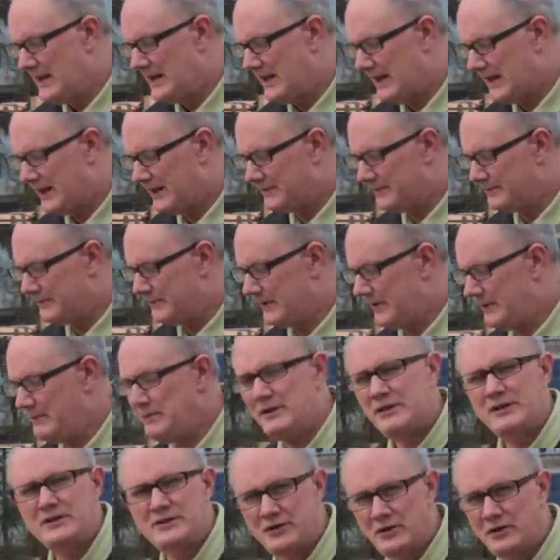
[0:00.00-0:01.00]
Now, let
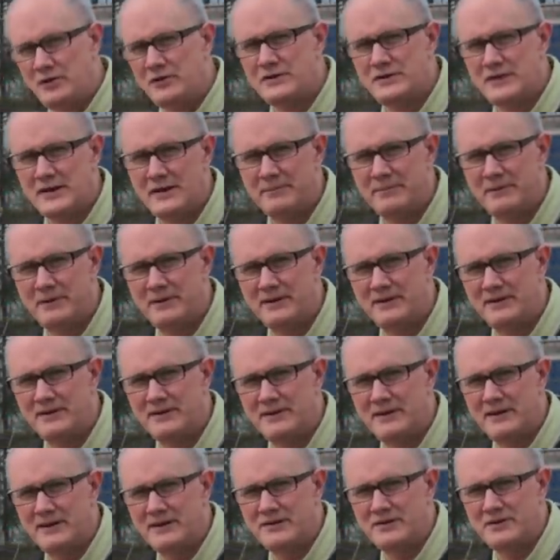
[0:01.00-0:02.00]
me just show you something
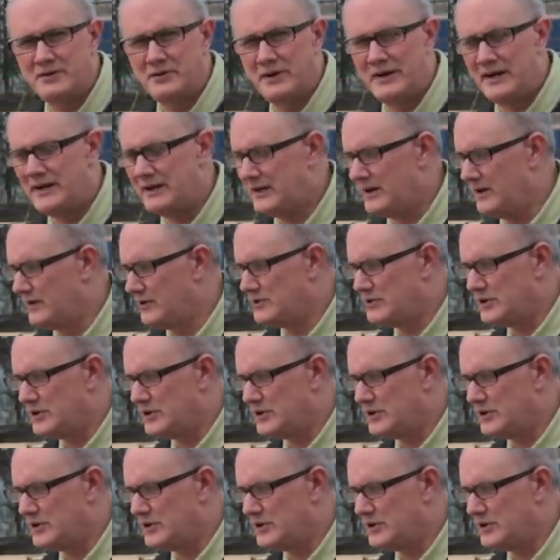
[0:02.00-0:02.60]
that's unique here.